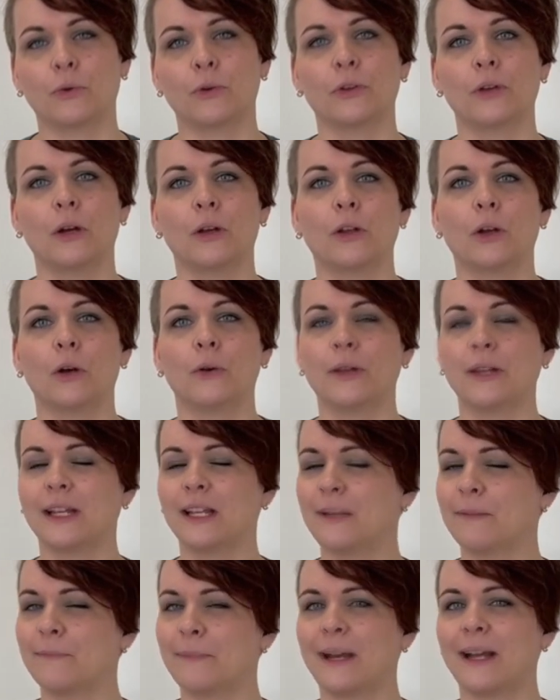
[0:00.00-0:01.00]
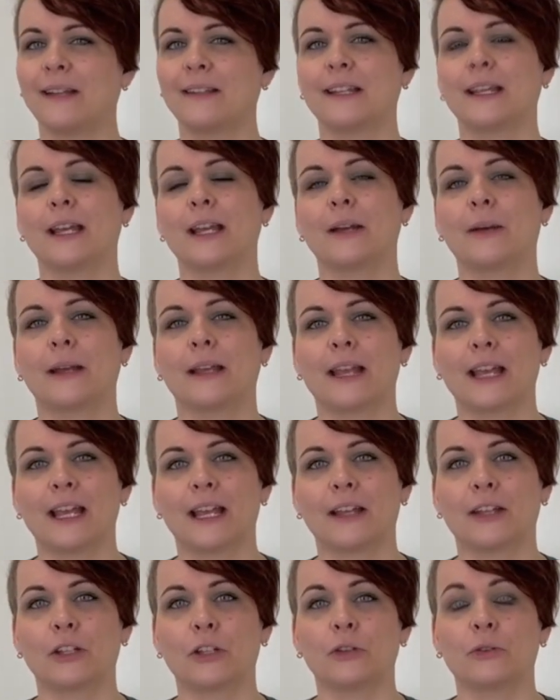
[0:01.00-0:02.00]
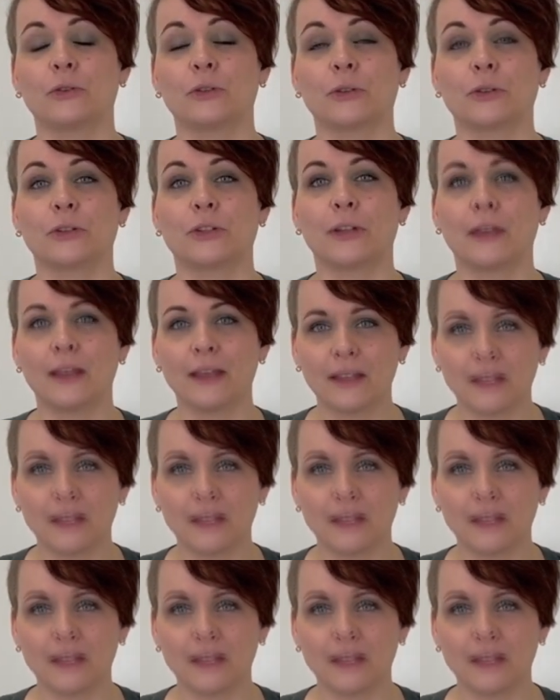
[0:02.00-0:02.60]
will not only impact hearing aid users,